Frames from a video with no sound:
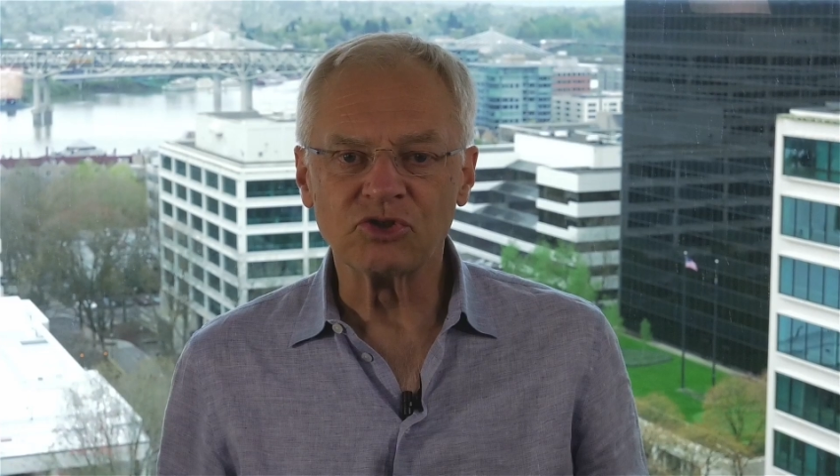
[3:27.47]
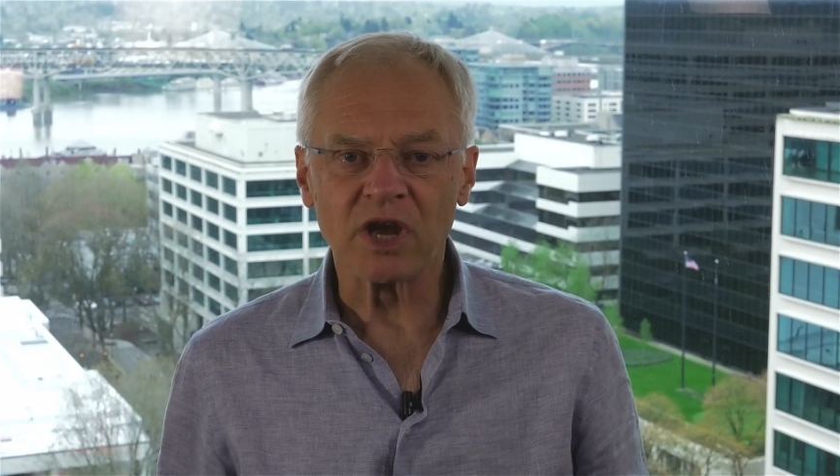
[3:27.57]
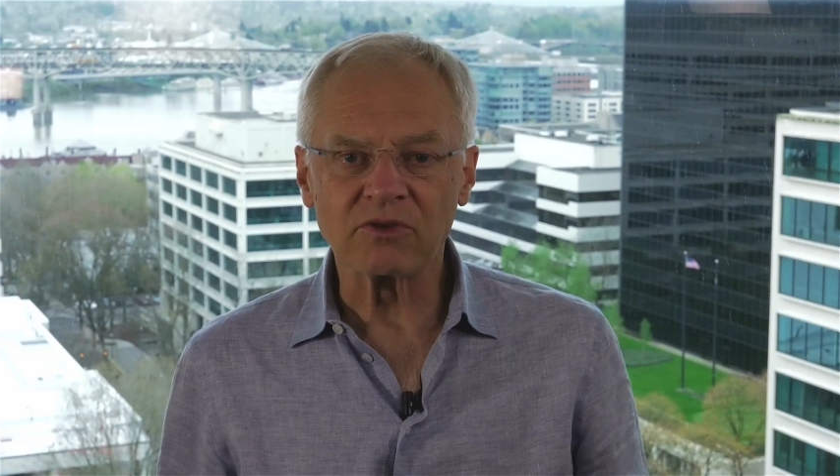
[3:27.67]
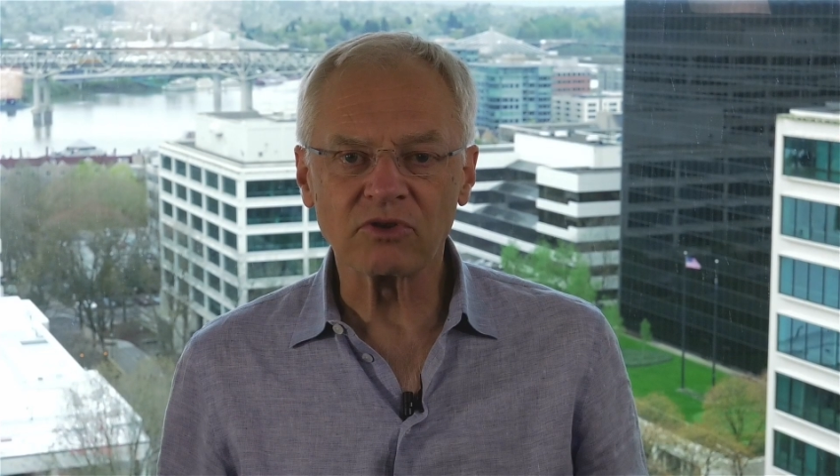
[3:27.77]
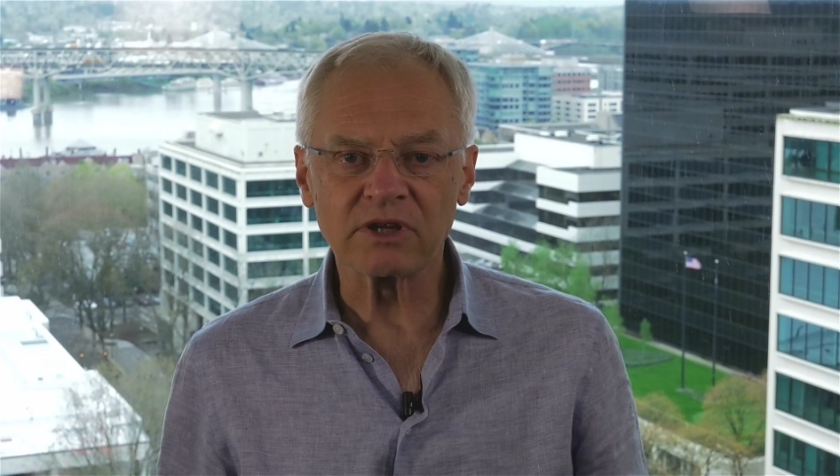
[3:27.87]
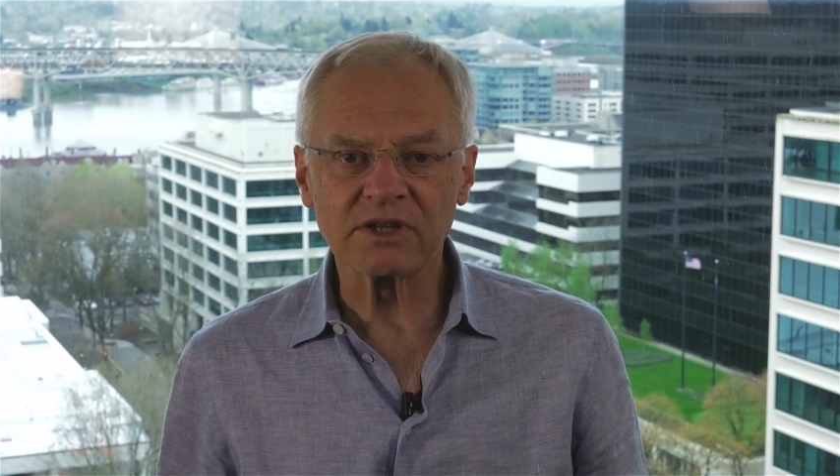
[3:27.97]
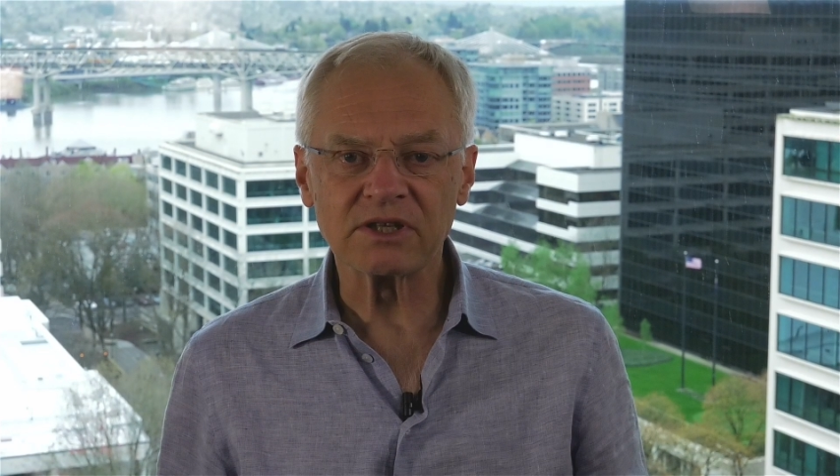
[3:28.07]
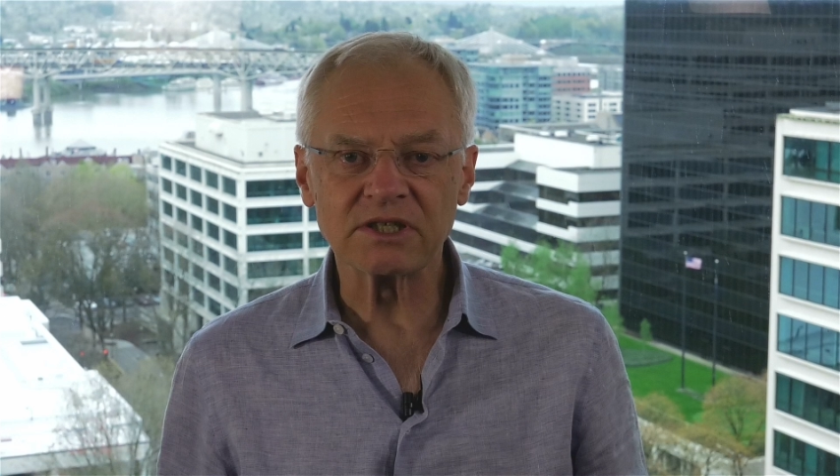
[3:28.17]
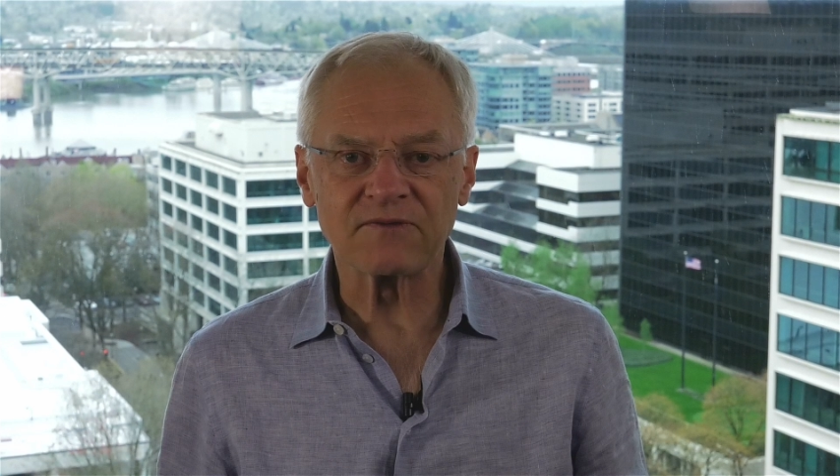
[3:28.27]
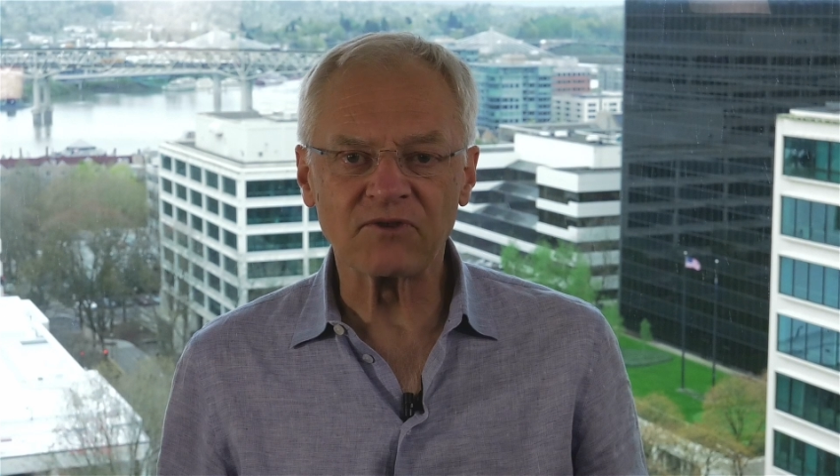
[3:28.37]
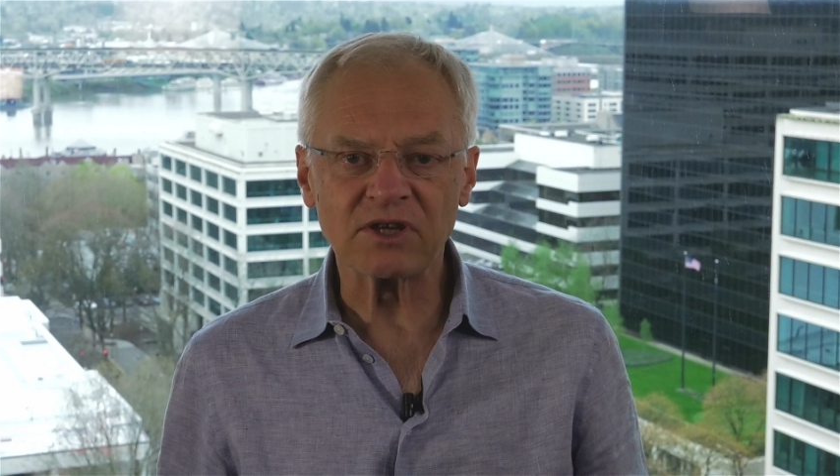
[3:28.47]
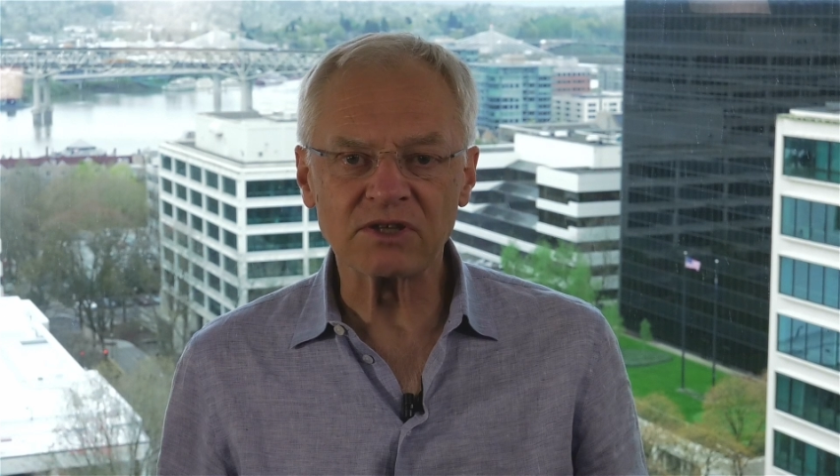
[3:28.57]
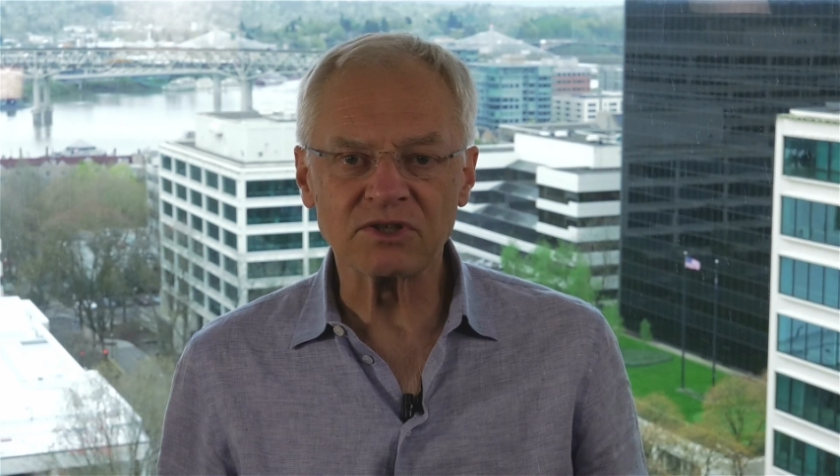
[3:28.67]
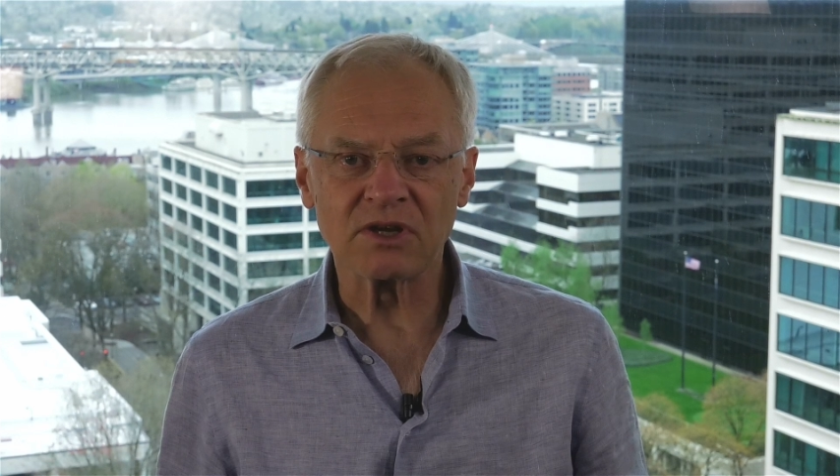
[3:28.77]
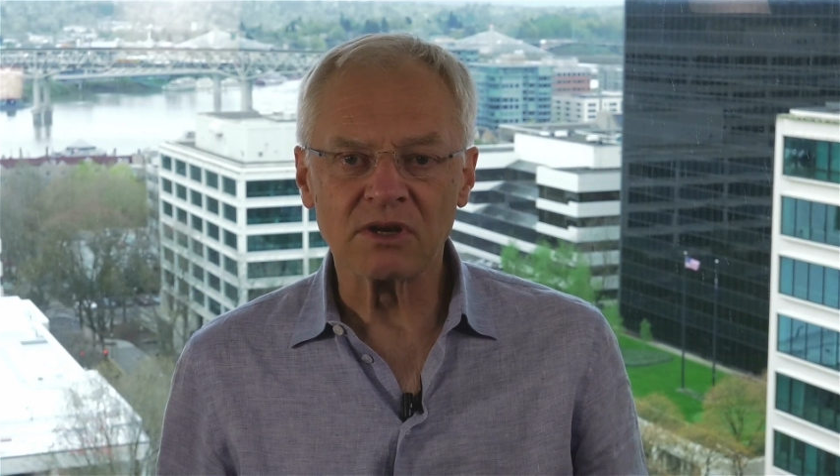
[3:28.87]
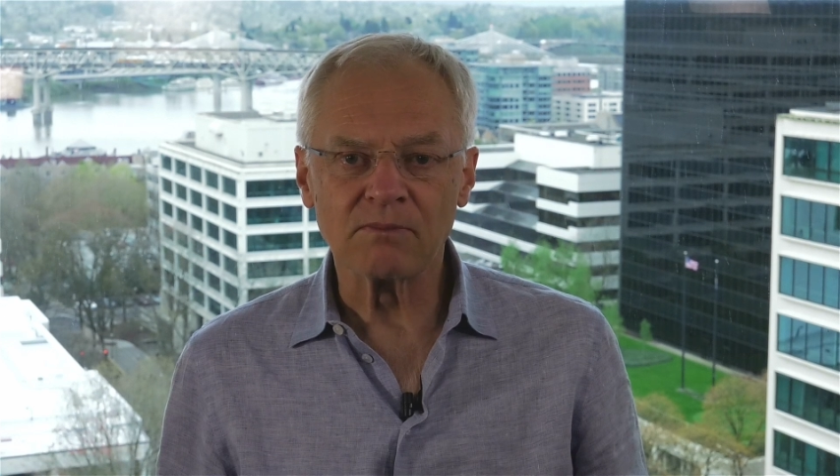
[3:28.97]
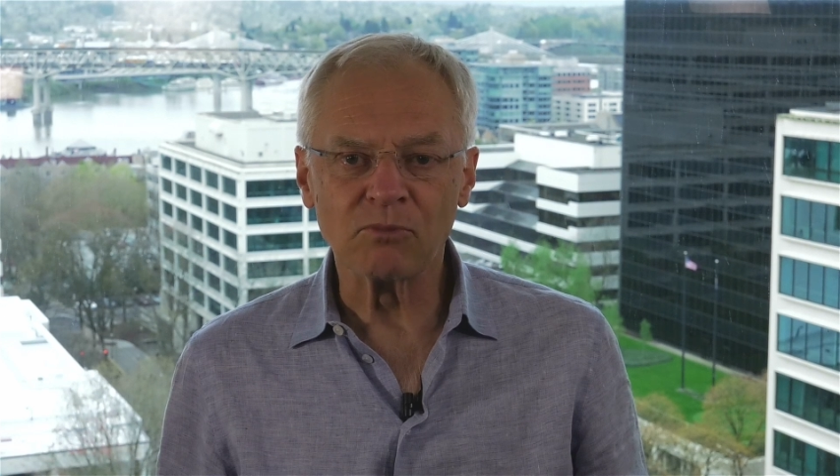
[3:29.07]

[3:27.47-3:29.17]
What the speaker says: Generally, these fees